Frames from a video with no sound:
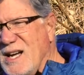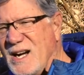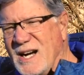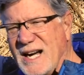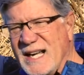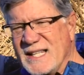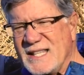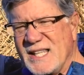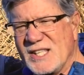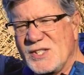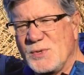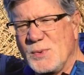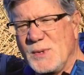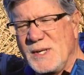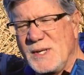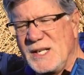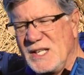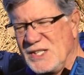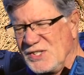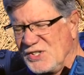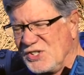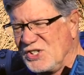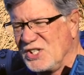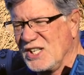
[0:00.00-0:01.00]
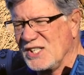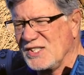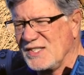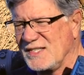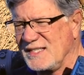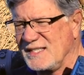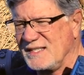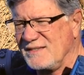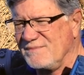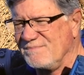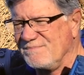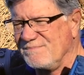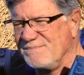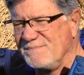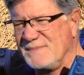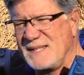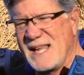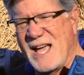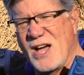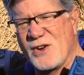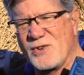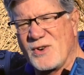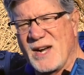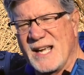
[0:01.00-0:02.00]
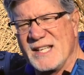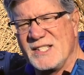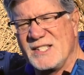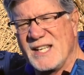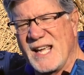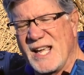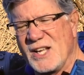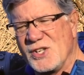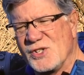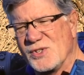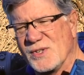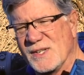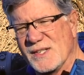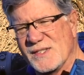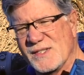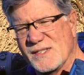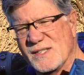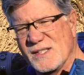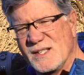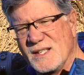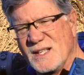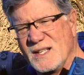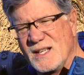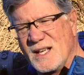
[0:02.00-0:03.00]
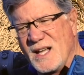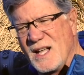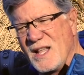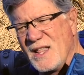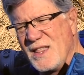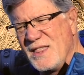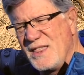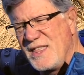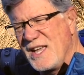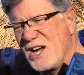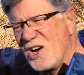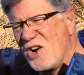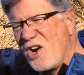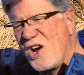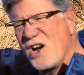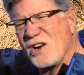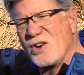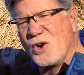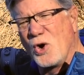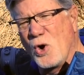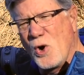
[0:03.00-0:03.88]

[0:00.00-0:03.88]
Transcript: All right, this one is just downright dangerous. There are